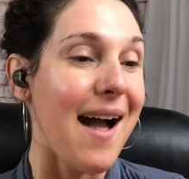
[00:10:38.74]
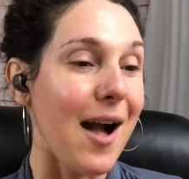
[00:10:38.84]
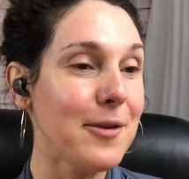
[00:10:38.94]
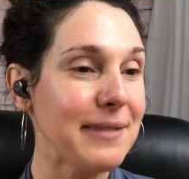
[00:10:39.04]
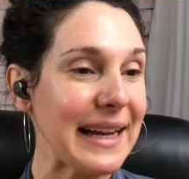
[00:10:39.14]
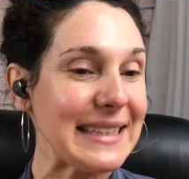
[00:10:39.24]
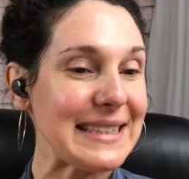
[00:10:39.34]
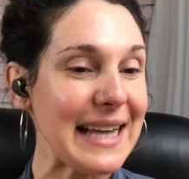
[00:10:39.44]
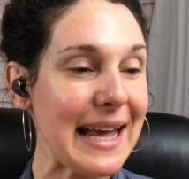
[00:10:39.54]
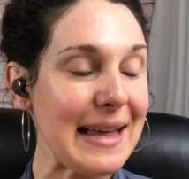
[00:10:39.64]
All right,
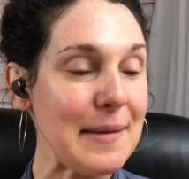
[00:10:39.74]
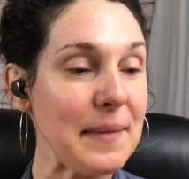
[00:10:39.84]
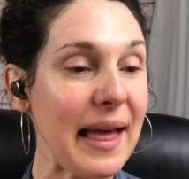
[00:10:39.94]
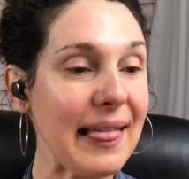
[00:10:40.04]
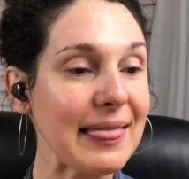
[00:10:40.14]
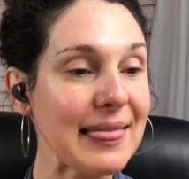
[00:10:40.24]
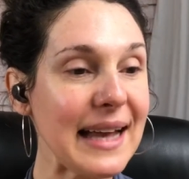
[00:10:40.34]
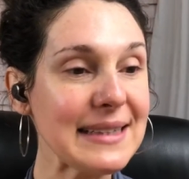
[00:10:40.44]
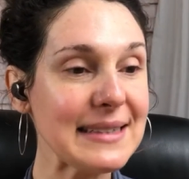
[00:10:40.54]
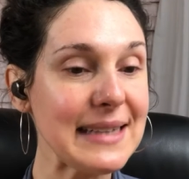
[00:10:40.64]

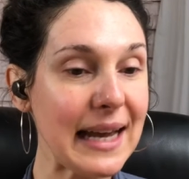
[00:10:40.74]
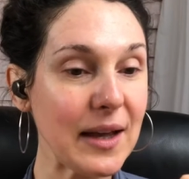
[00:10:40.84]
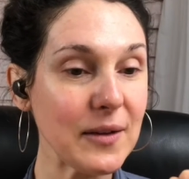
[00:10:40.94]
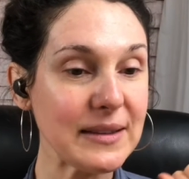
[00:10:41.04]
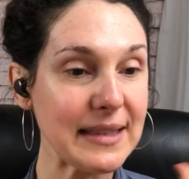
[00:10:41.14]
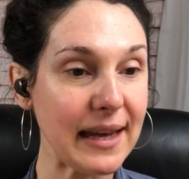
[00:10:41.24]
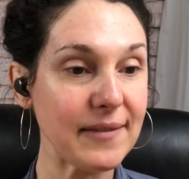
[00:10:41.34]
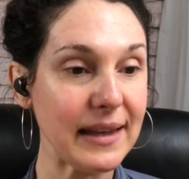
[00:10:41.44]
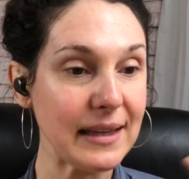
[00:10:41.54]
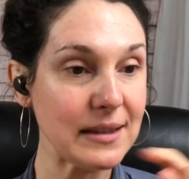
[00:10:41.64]
let's now dive
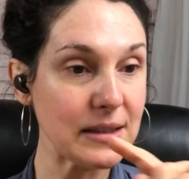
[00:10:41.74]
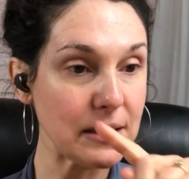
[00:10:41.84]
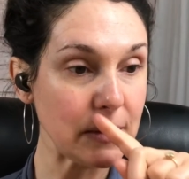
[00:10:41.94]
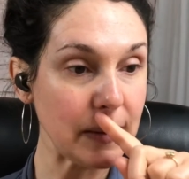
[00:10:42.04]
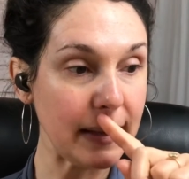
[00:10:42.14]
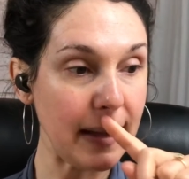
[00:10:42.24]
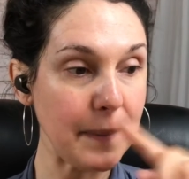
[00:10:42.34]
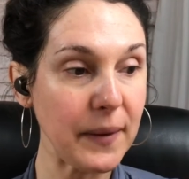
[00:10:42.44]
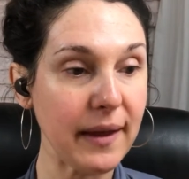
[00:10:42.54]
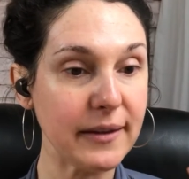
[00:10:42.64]
into a
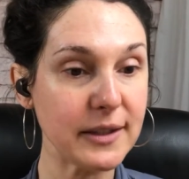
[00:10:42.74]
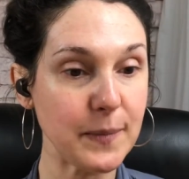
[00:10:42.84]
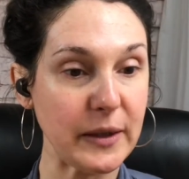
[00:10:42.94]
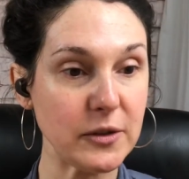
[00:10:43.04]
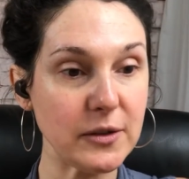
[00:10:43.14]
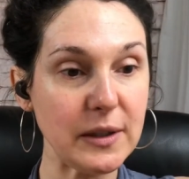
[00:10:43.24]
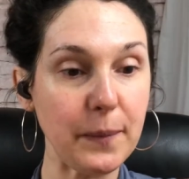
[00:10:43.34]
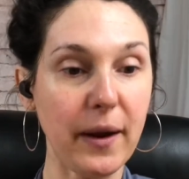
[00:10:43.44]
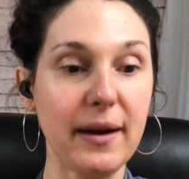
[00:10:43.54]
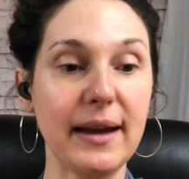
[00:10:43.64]
couple other specialty
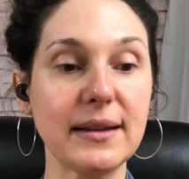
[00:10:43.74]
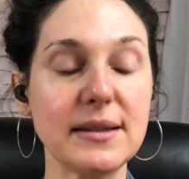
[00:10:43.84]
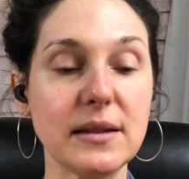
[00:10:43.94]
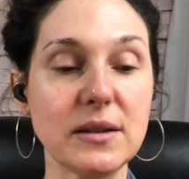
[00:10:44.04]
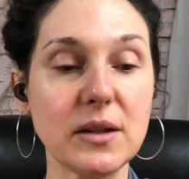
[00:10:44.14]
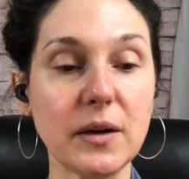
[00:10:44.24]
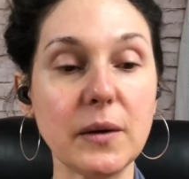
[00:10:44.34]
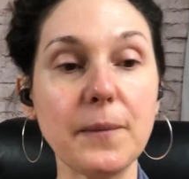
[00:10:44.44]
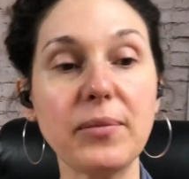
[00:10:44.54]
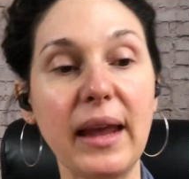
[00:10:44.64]
products.
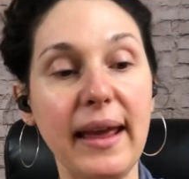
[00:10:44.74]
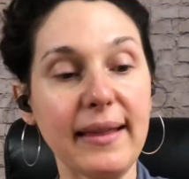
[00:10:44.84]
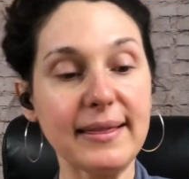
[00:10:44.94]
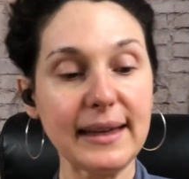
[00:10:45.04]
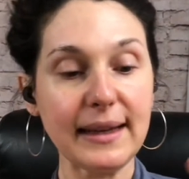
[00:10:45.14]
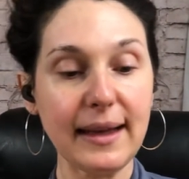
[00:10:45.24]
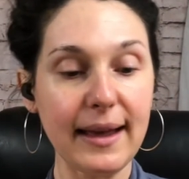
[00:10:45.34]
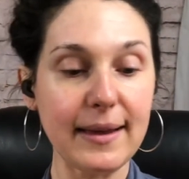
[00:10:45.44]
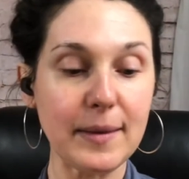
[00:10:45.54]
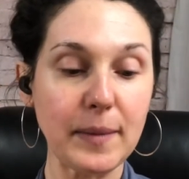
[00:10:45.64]
So the
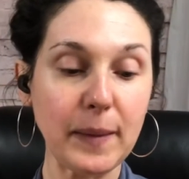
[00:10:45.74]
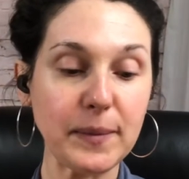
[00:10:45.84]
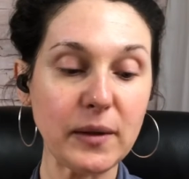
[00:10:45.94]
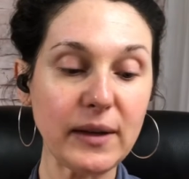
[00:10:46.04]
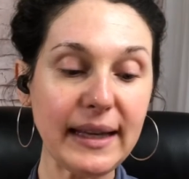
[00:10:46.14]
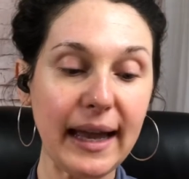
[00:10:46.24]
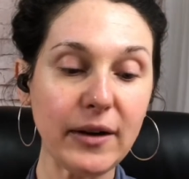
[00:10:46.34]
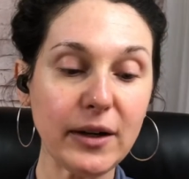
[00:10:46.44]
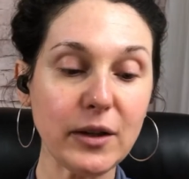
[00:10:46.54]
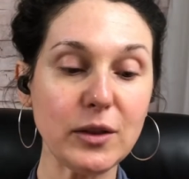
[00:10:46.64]
Beauty
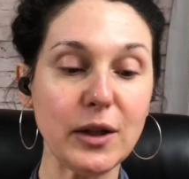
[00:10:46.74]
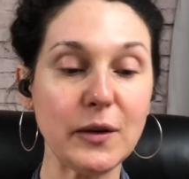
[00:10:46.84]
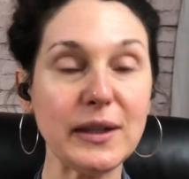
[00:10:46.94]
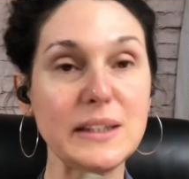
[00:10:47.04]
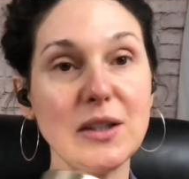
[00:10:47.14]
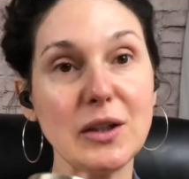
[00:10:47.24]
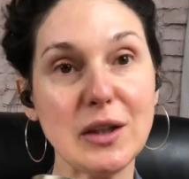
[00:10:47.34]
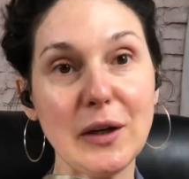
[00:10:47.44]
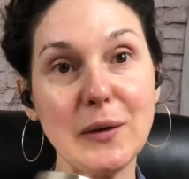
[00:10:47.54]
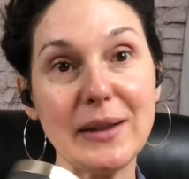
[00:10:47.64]
Counter Lotus
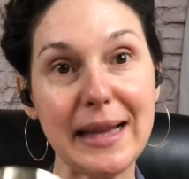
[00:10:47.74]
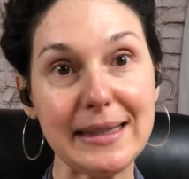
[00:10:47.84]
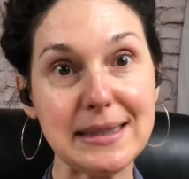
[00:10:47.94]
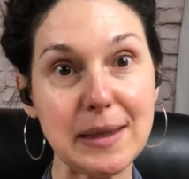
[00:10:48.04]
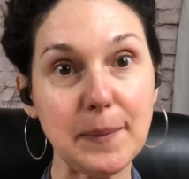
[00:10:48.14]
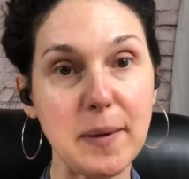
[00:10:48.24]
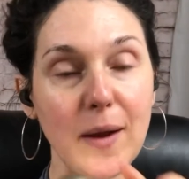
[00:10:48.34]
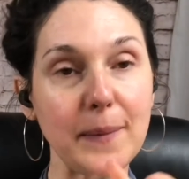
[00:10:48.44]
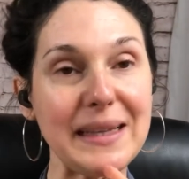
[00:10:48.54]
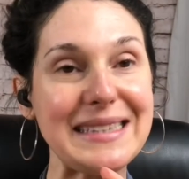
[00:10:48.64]
Glow Cleansing
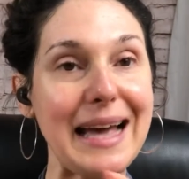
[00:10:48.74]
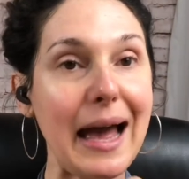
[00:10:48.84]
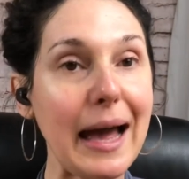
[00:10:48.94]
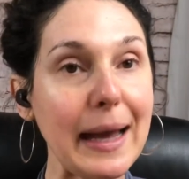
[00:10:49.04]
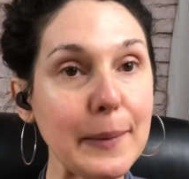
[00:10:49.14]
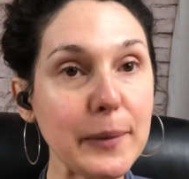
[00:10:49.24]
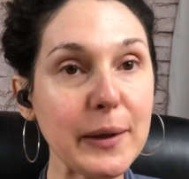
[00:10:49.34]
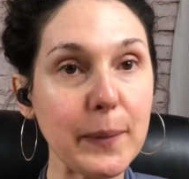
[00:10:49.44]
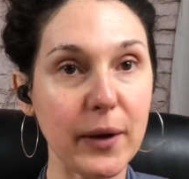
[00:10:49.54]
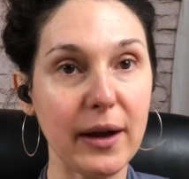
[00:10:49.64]
Balm is a hybrid
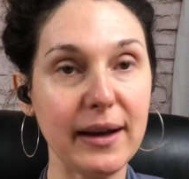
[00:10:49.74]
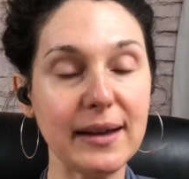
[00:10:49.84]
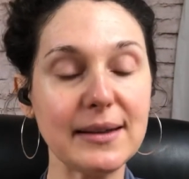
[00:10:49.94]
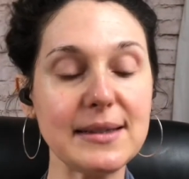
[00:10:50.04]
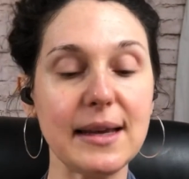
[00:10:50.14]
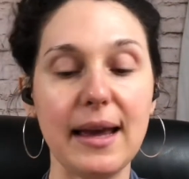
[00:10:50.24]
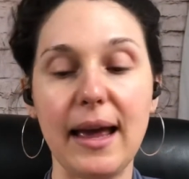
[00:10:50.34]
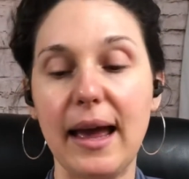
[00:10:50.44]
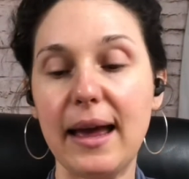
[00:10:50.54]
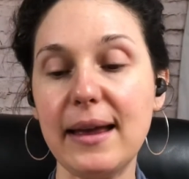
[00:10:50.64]
product,
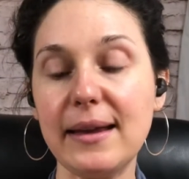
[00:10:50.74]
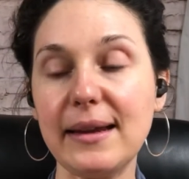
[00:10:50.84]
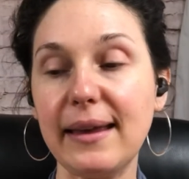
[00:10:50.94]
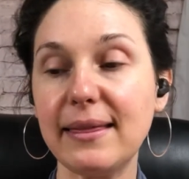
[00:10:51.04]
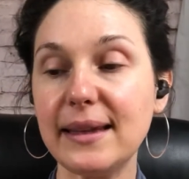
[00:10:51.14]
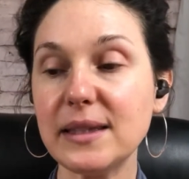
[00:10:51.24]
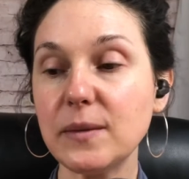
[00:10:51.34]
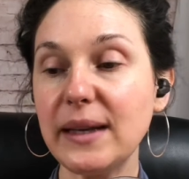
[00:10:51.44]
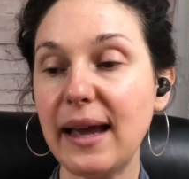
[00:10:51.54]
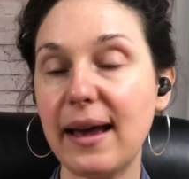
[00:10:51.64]
and this
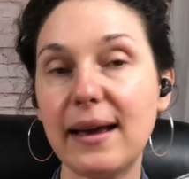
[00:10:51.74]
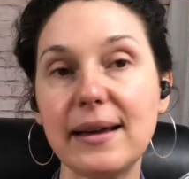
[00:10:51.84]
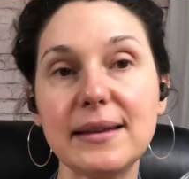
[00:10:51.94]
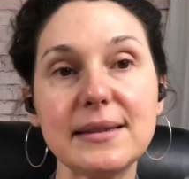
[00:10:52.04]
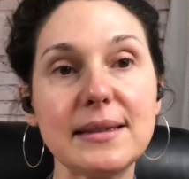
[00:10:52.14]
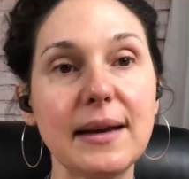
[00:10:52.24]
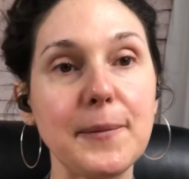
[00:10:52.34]
one has